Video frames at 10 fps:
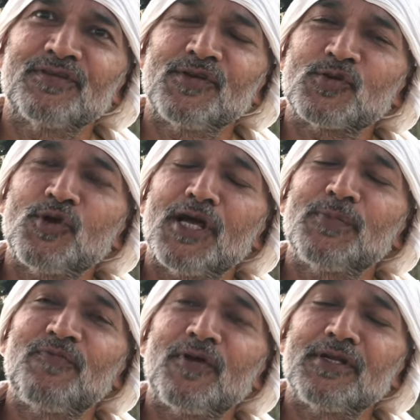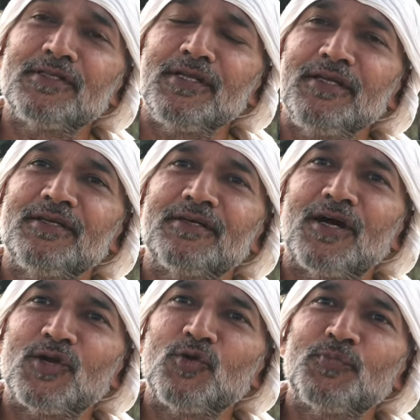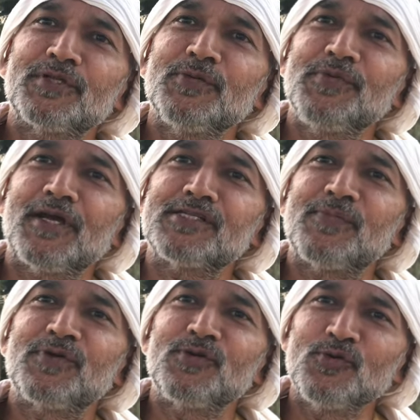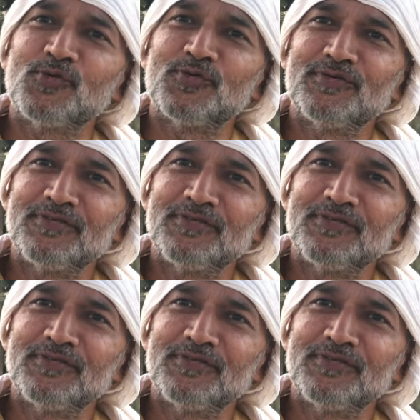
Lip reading: In shloka number 43, Hatha Yoga Pratipika chapter 2,